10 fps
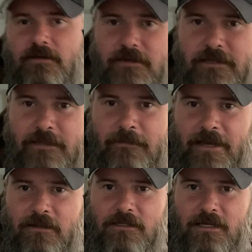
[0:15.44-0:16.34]
in the
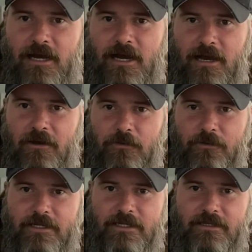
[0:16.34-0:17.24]
mail. I
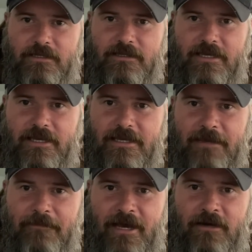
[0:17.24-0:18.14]
ordered it the day it
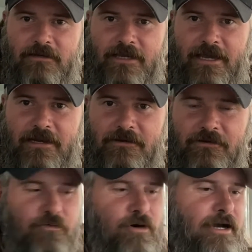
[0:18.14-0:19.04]
came out, got it here
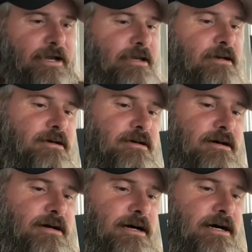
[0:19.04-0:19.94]
in Hawaii,
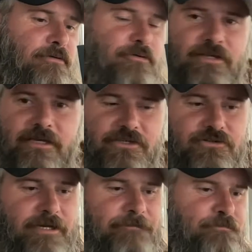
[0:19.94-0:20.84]
what was it,
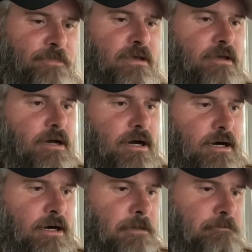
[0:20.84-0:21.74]
yesterday?
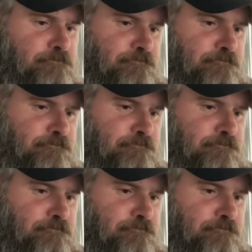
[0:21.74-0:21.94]
Going